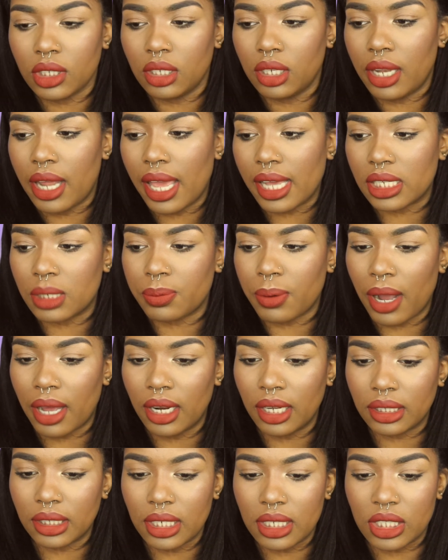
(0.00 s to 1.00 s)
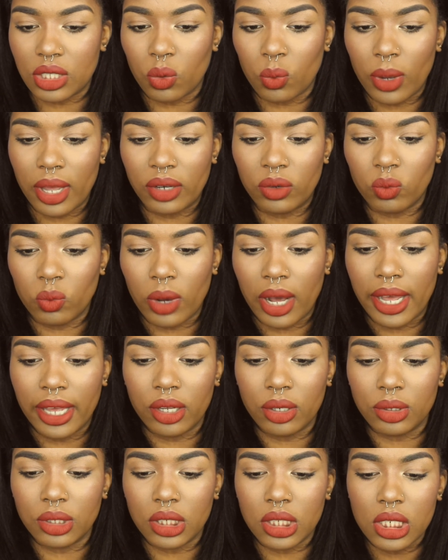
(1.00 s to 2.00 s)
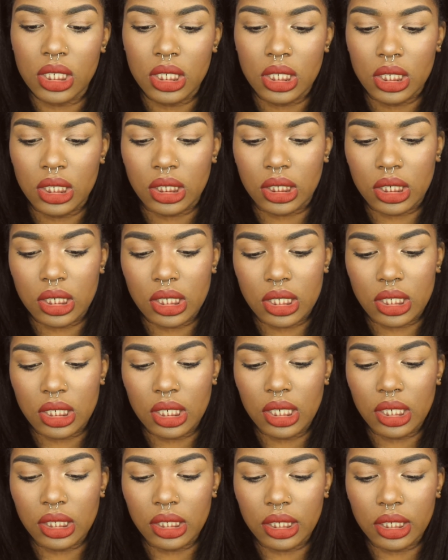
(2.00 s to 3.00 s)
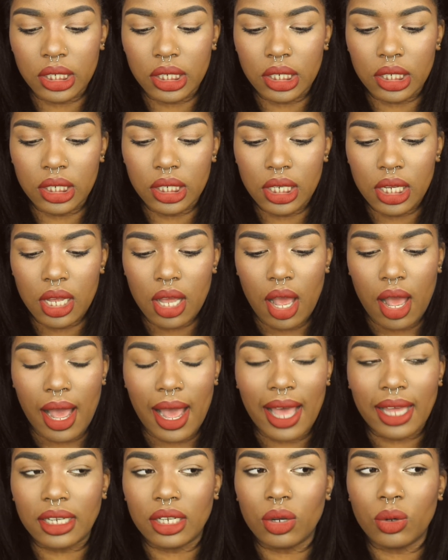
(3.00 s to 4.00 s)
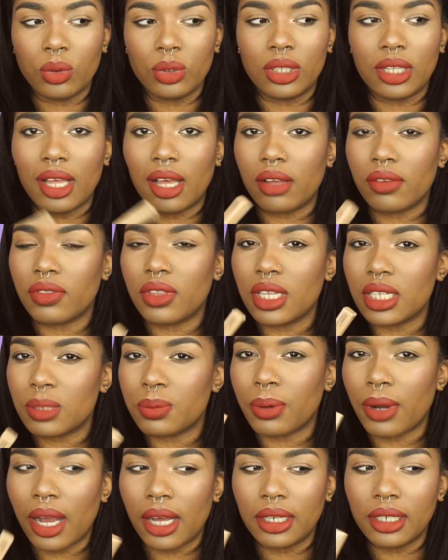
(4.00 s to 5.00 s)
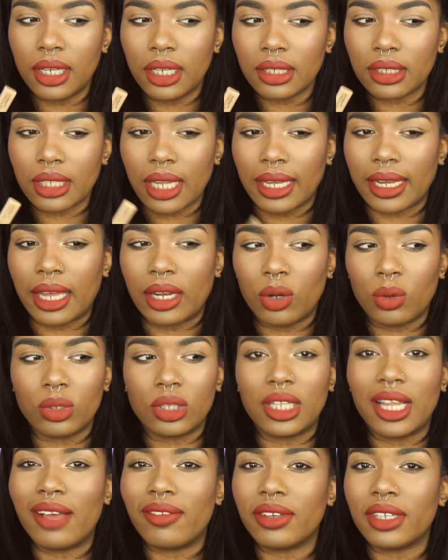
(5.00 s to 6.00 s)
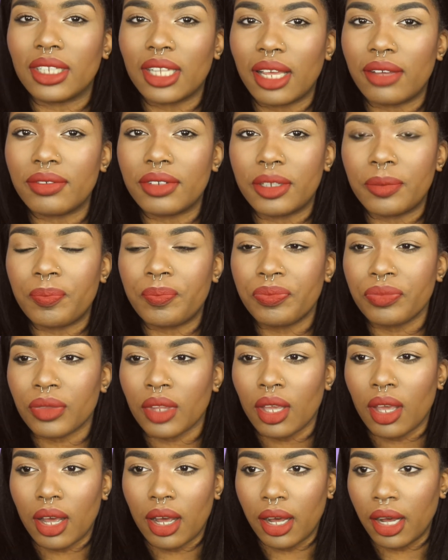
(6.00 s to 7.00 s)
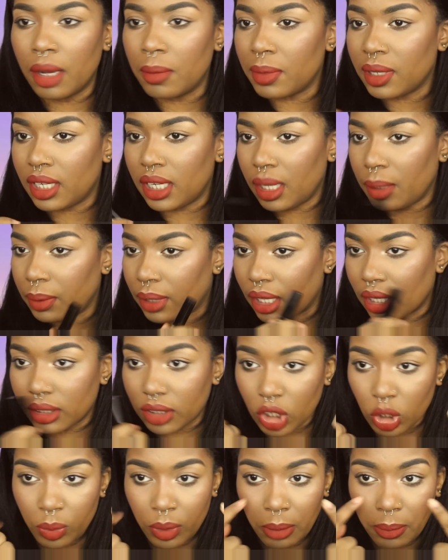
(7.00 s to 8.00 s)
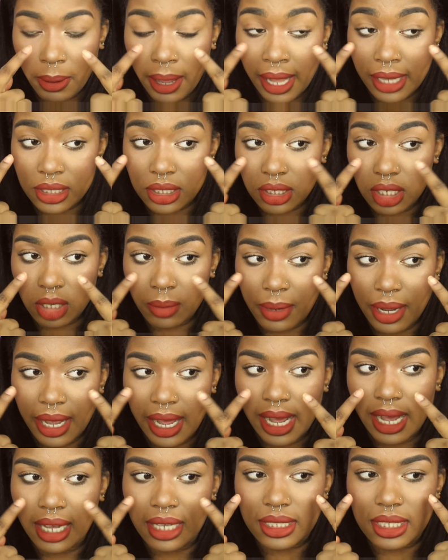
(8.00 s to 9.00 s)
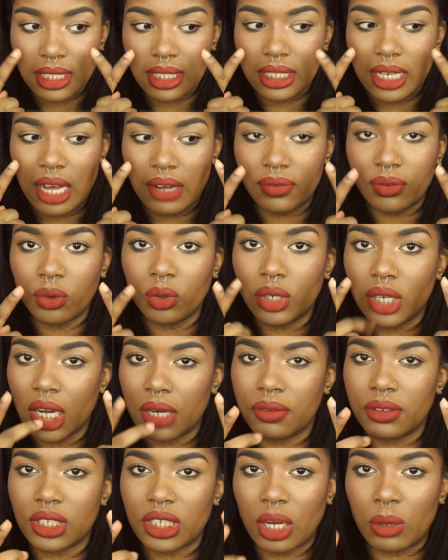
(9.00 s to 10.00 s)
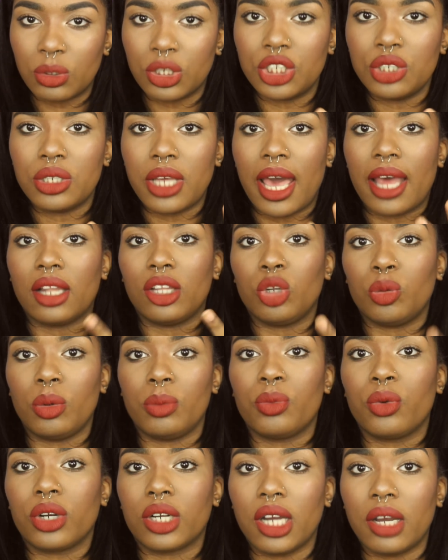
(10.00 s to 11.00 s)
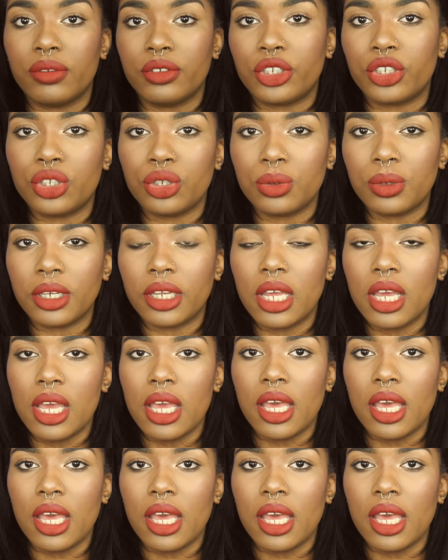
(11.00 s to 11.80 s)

Next product is the Wet n Wild concealer. I don't love this product. Like, I don't love it. It did get a little bit patchy under my eyes. It's not full coverage. I wish it had a little bit more coverage to it.